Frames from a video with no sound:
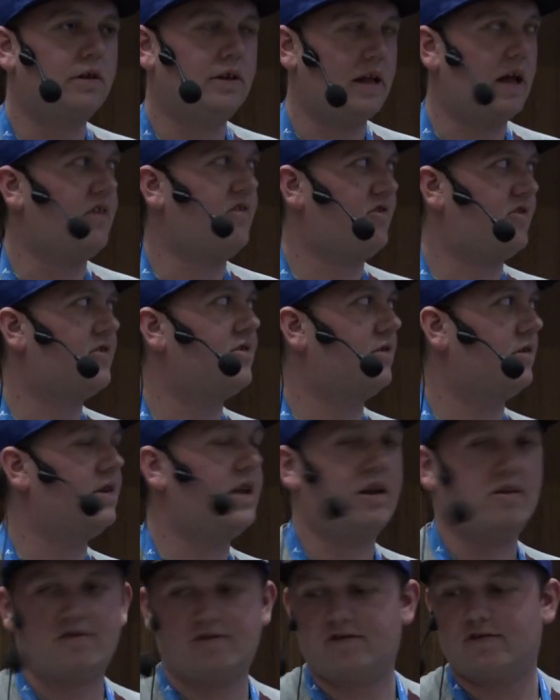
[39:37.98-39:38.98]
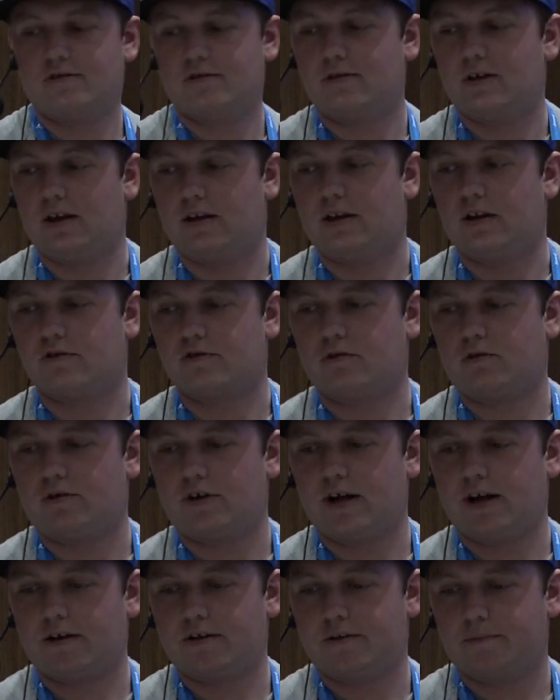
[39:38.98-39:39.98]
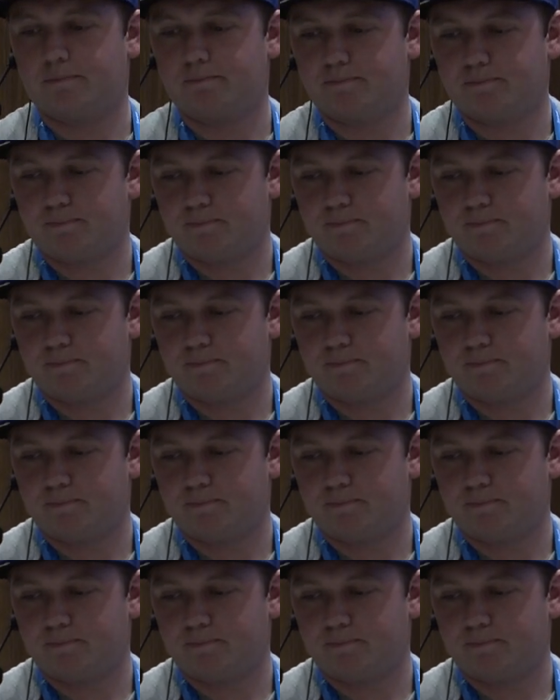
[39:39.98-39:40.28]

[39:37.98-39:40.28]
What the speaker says: Yes, it is correct.